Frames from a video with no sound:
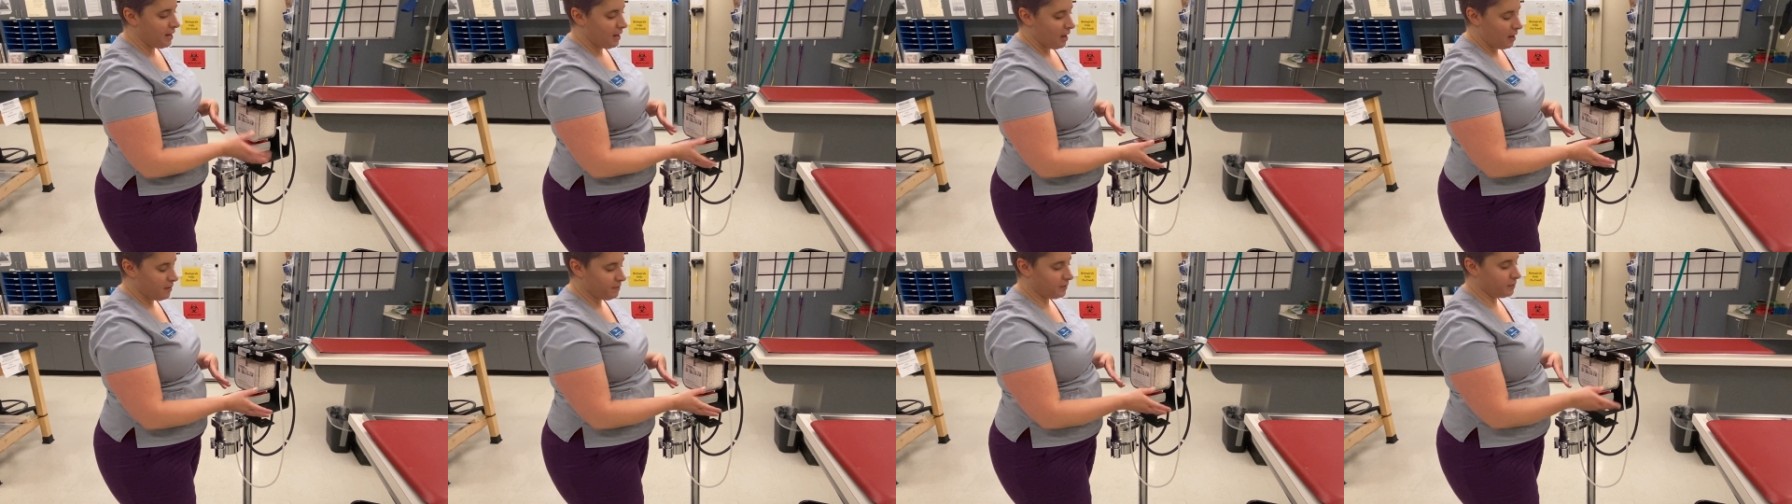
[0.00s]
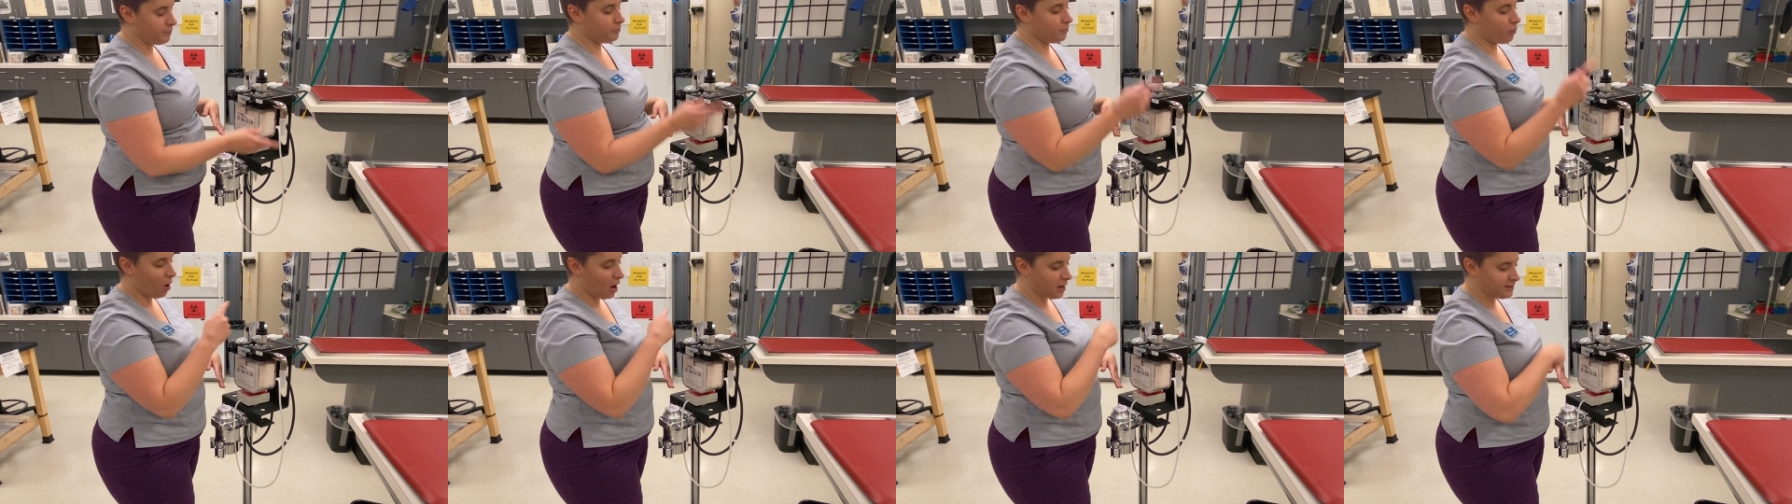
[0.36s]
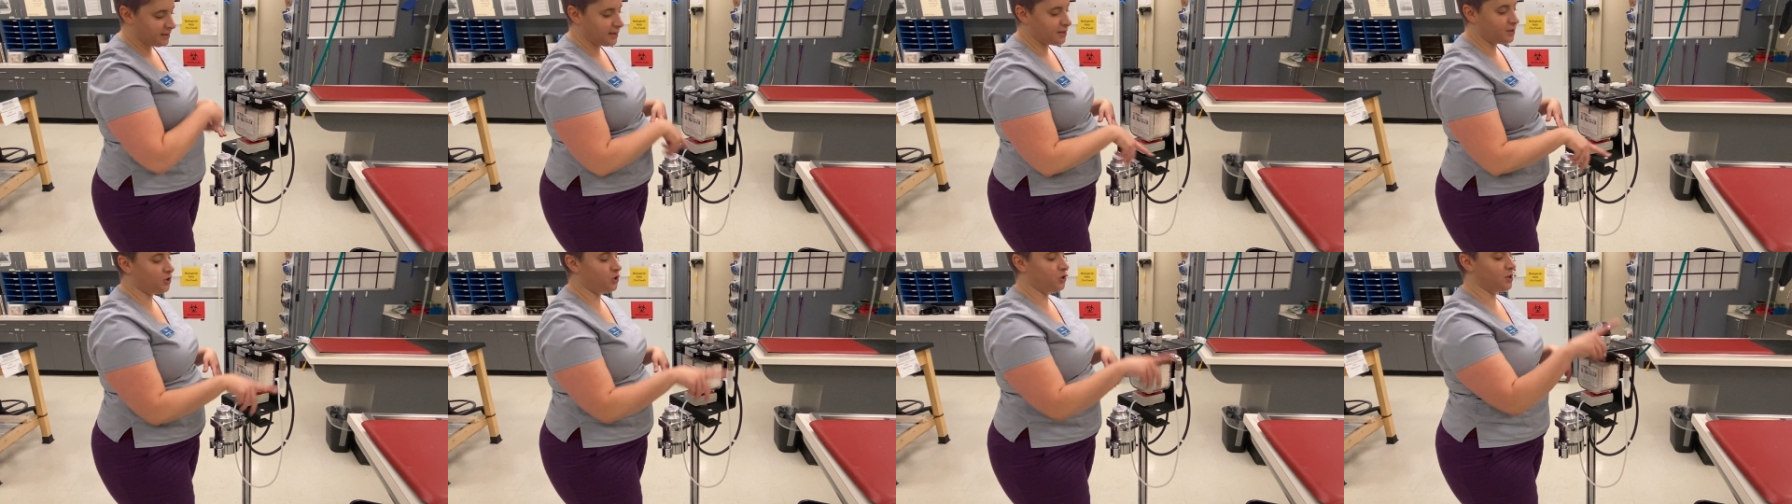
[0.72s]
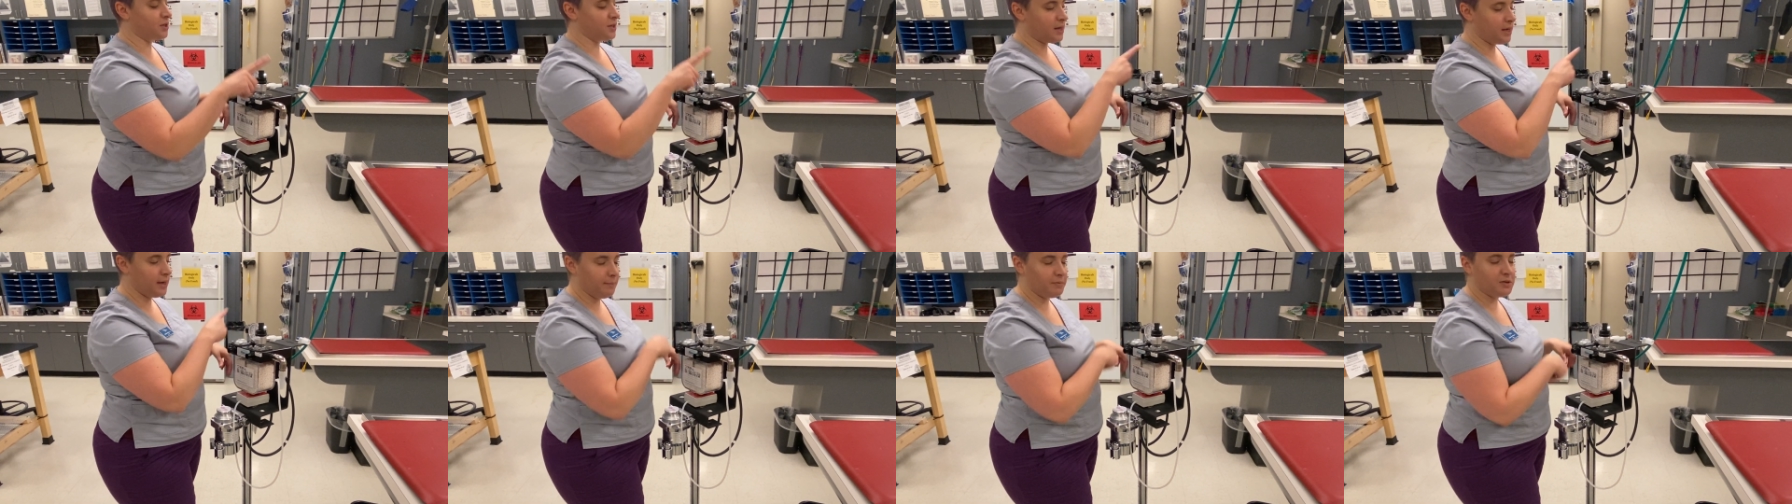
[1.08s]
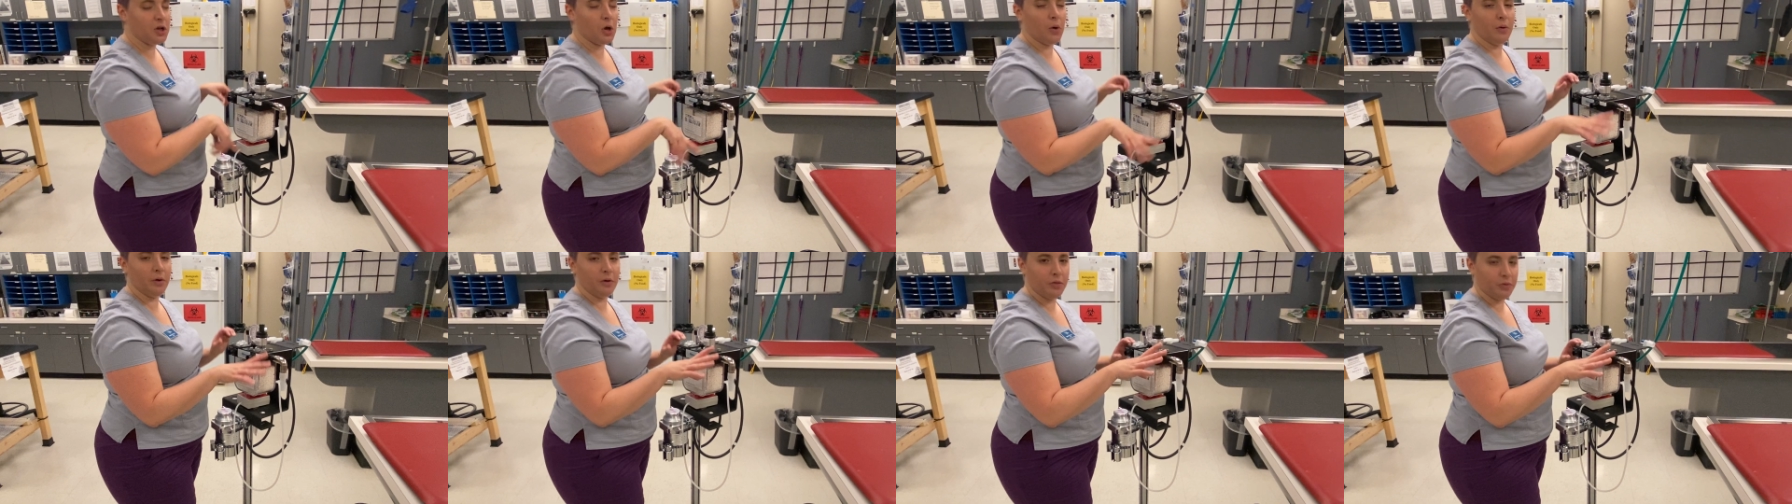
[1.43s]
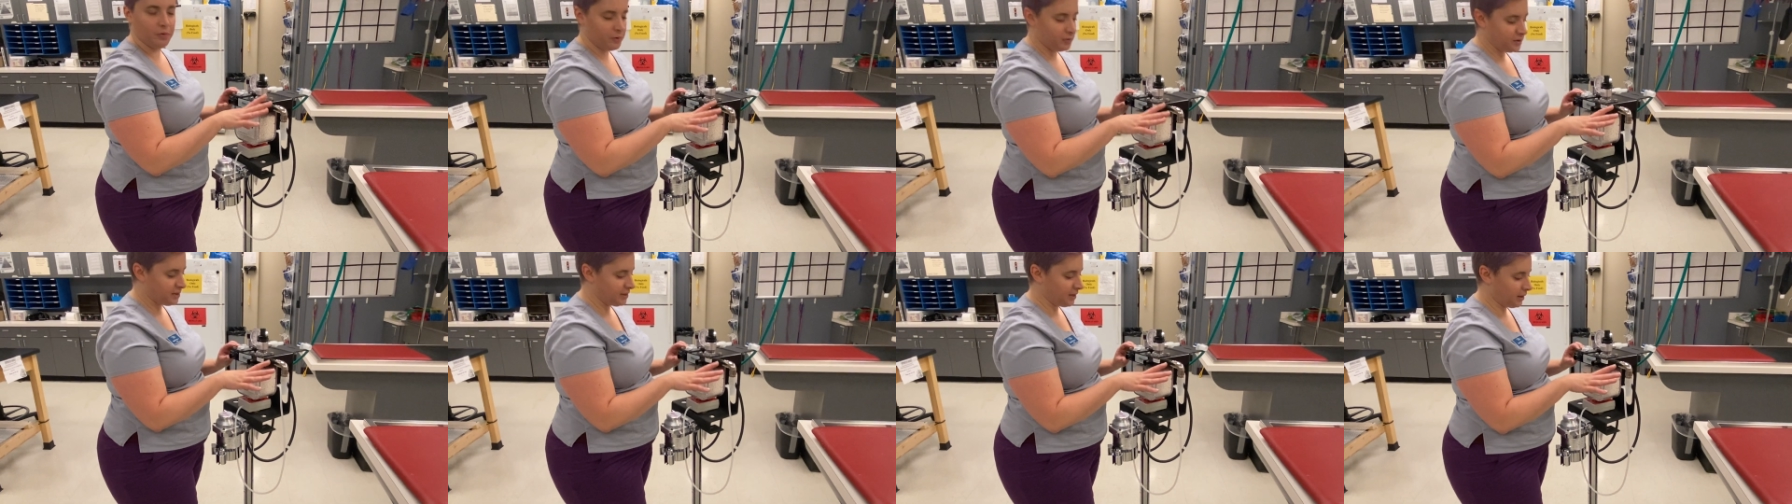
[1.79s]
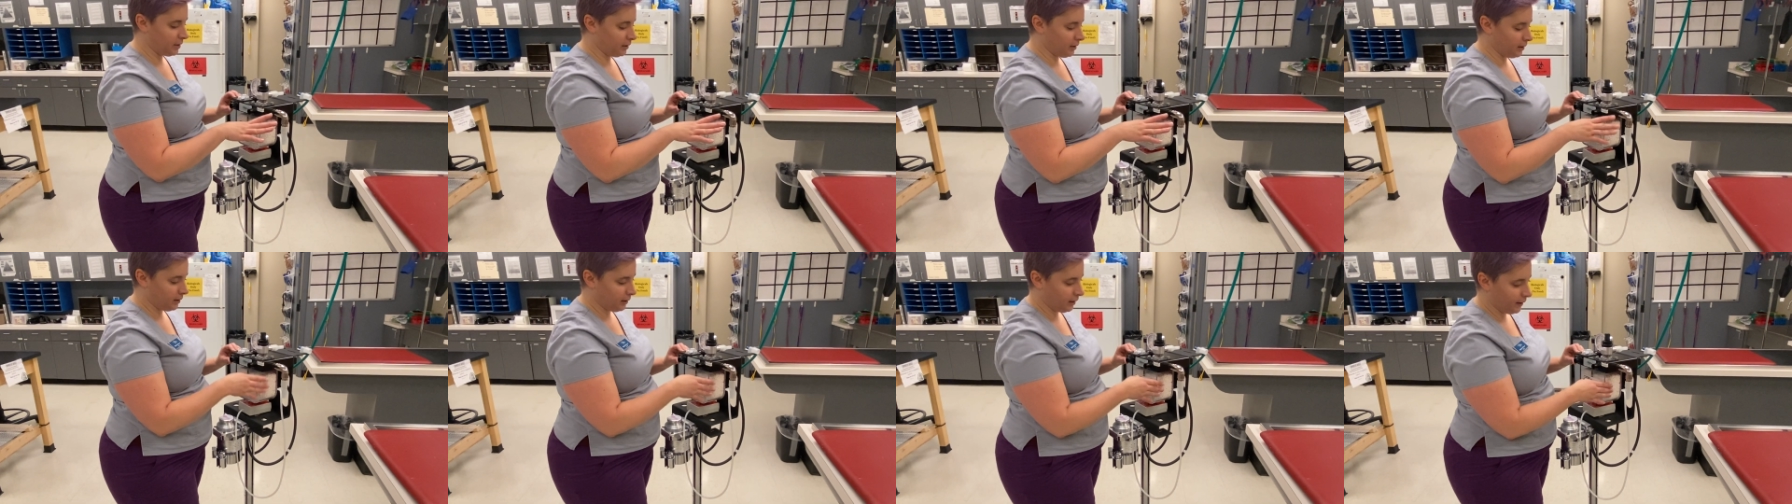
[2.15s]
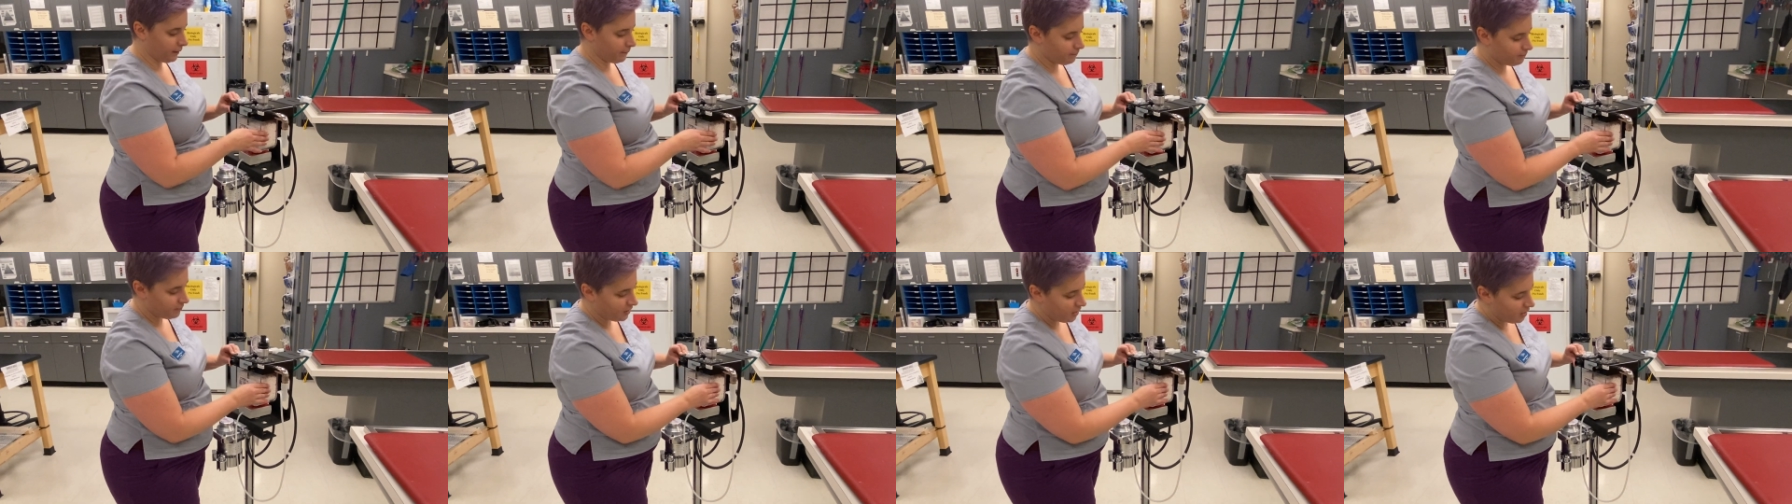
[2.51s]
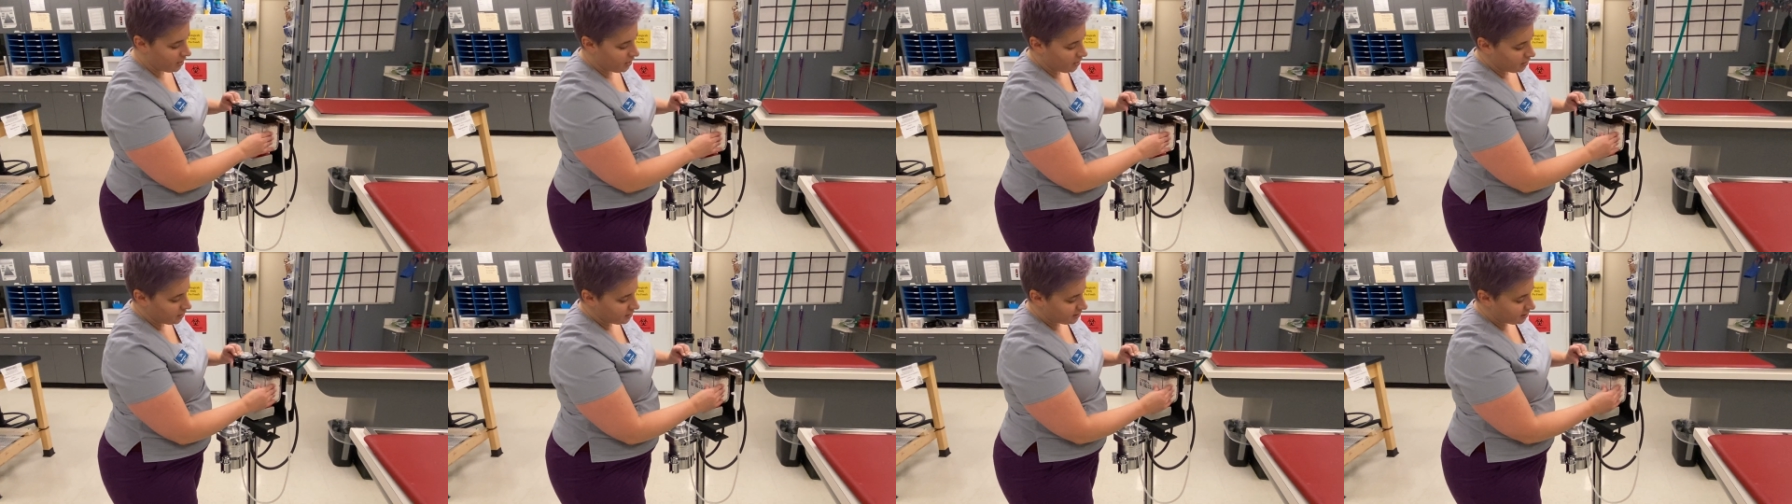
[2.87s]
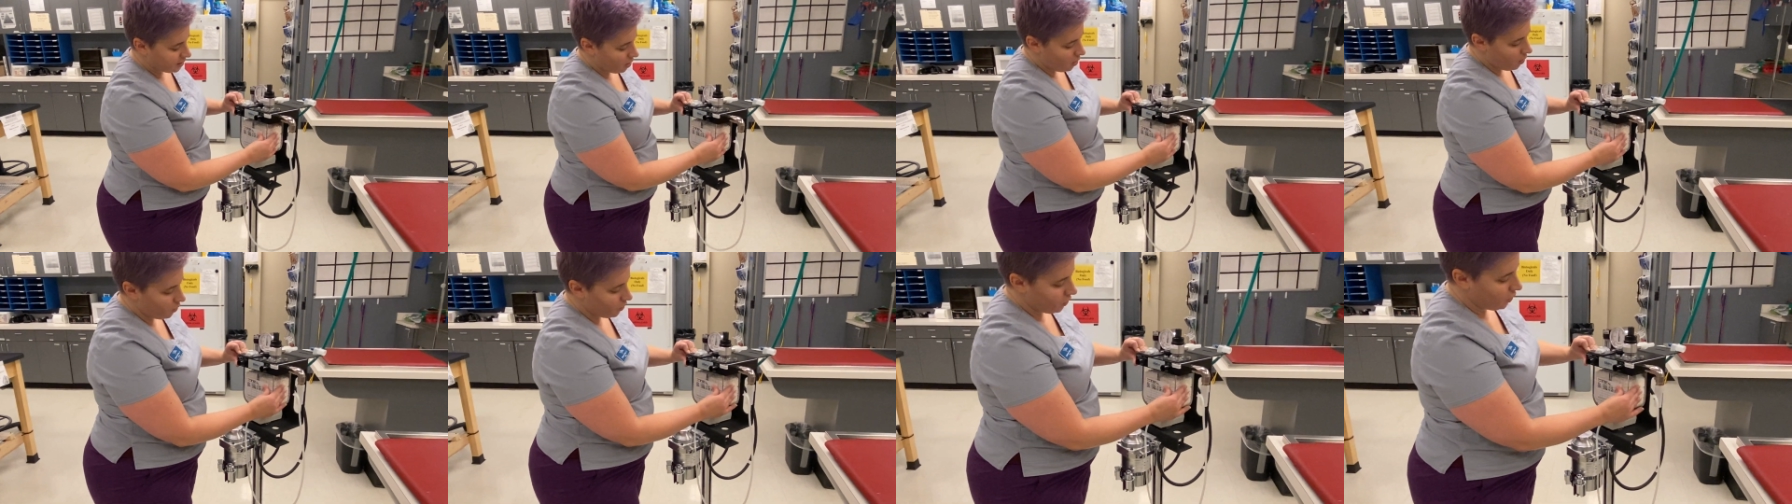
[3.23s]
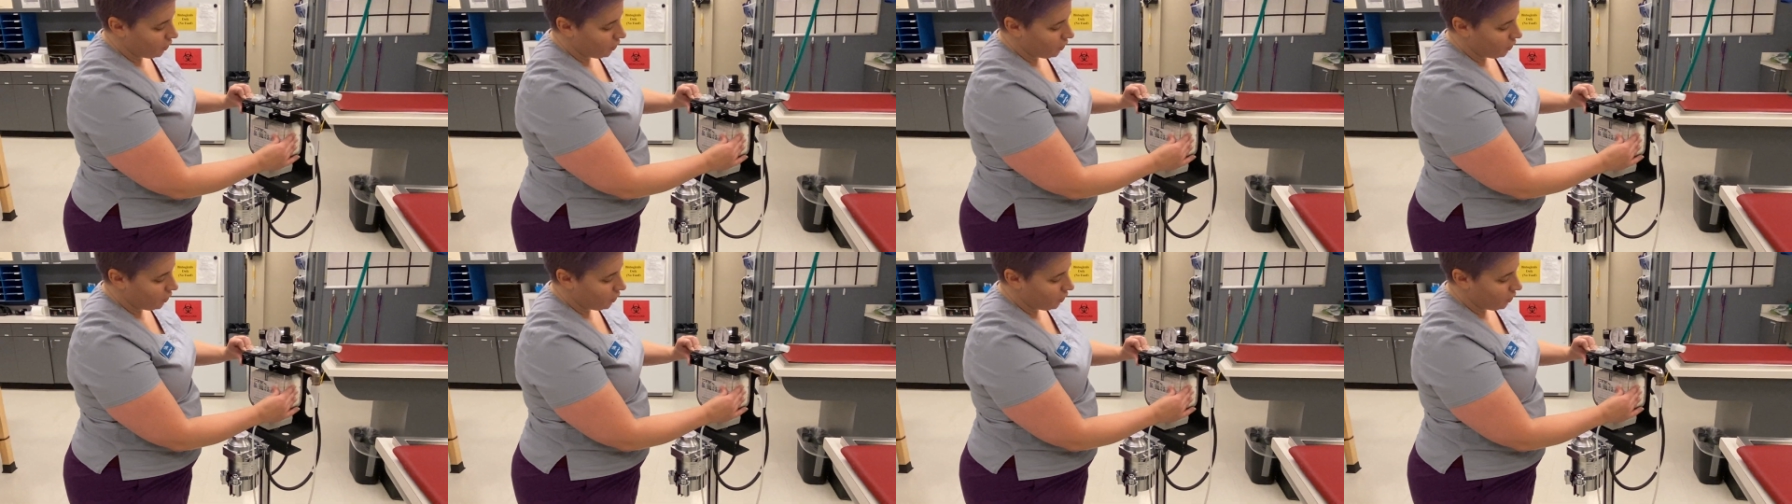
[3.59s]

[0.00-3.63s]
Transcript: and the process just keeps going through cyclically. So